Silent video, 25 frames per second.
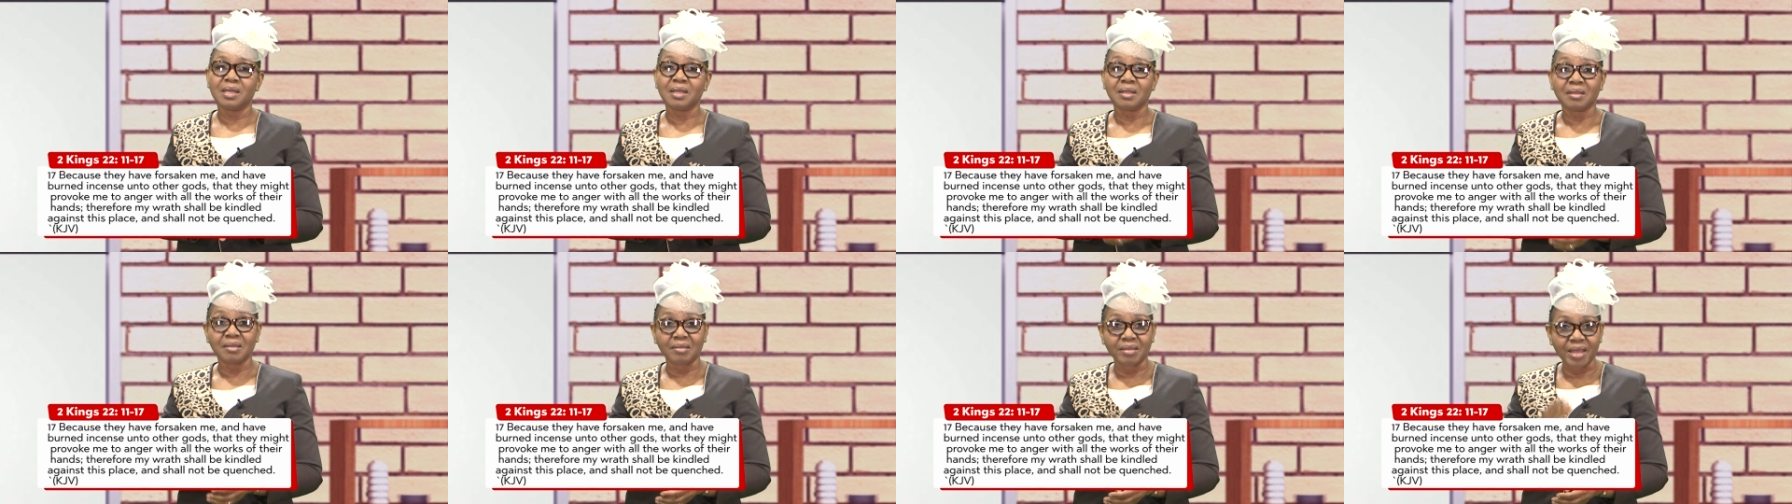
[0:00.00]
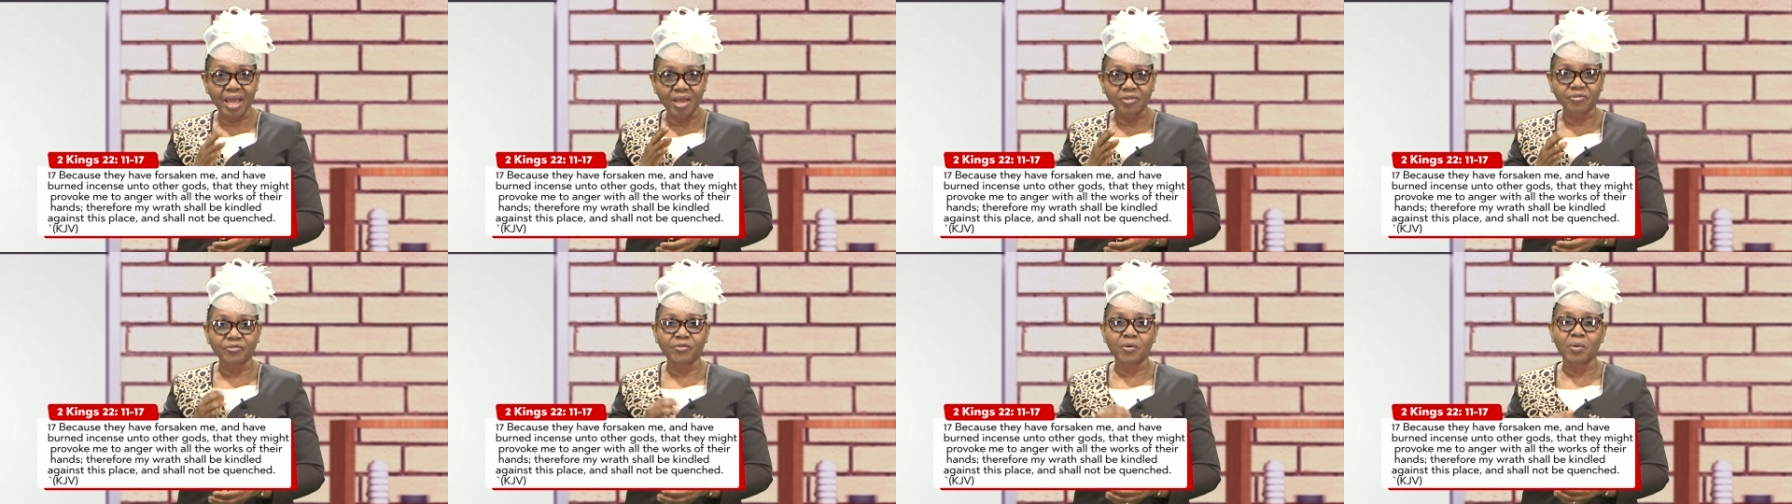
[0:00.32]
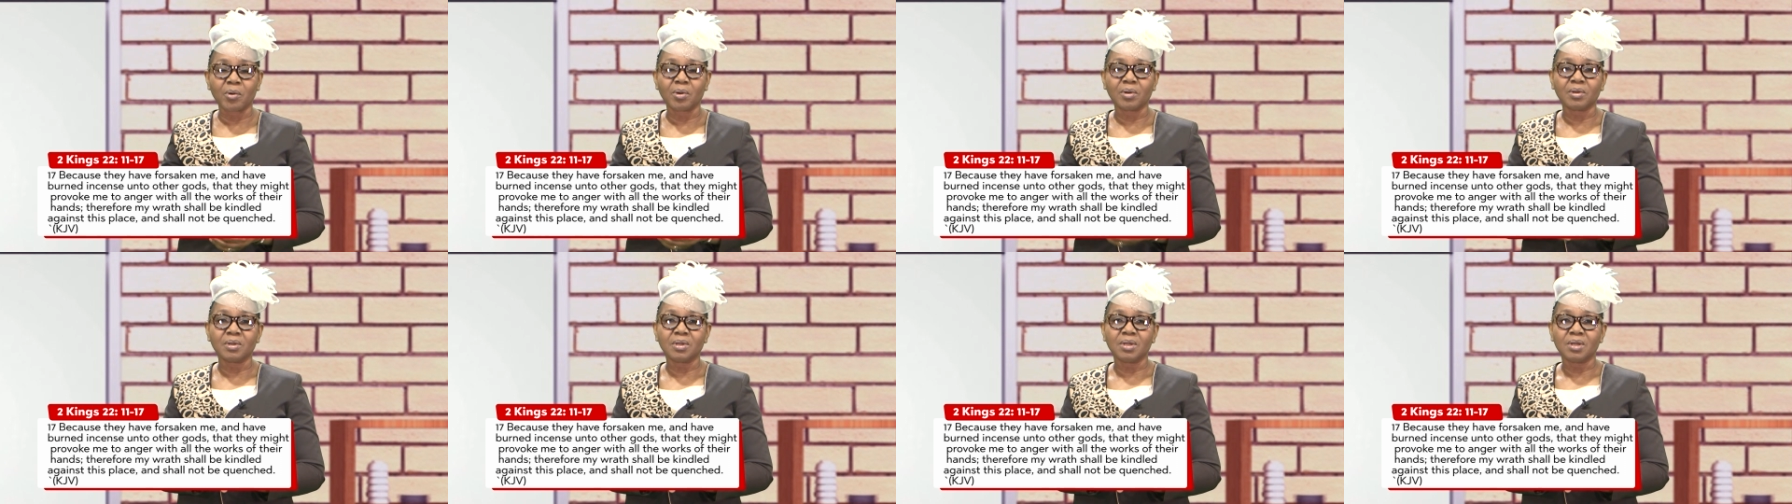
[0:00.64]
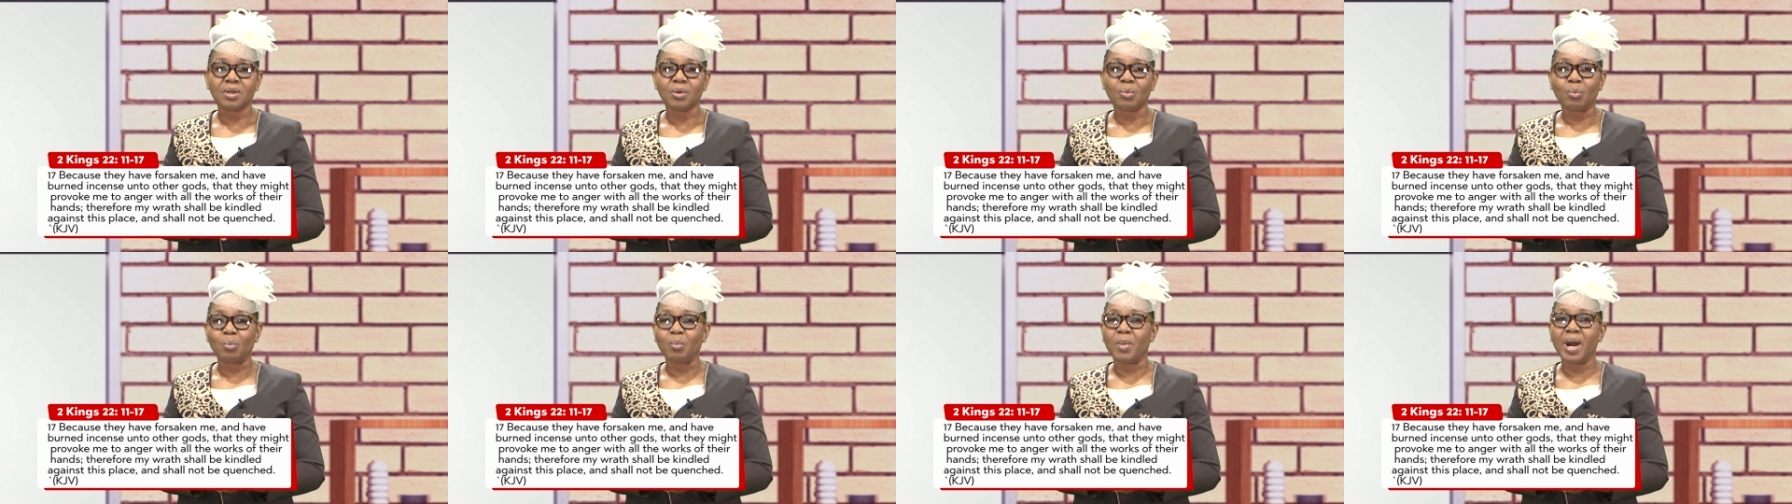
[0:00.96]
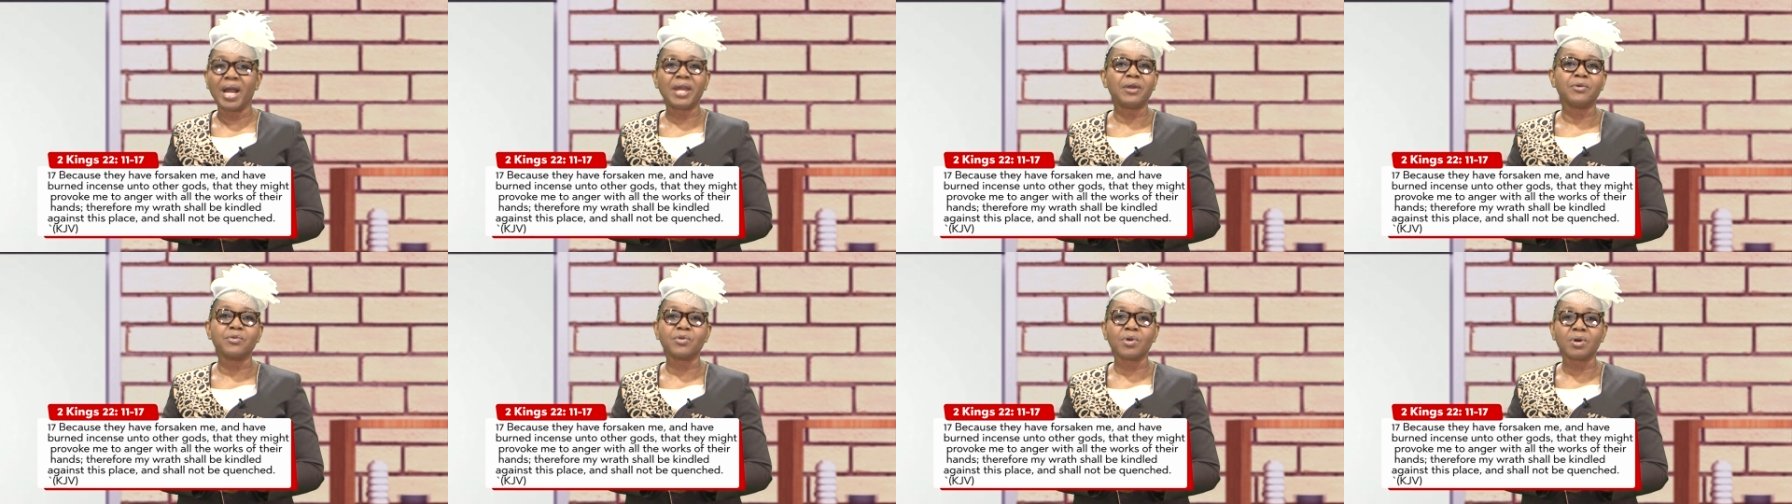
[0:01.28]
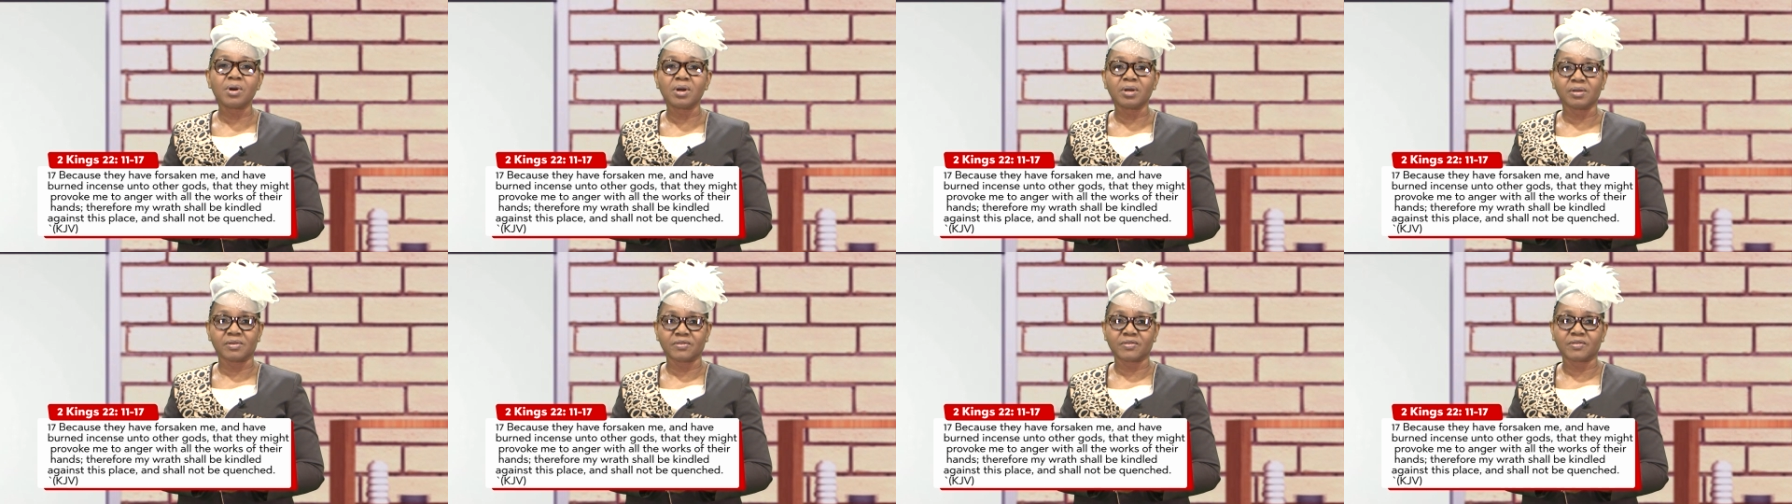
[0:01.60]
Therefore, my
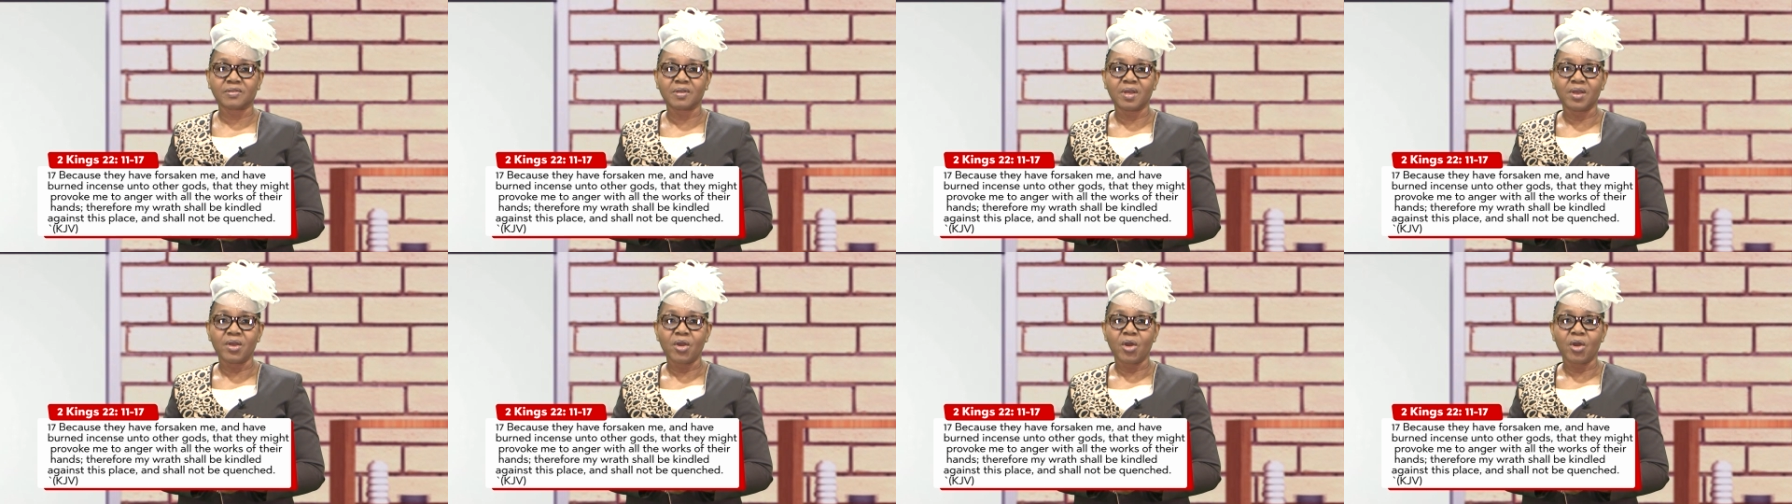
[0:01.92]
wrath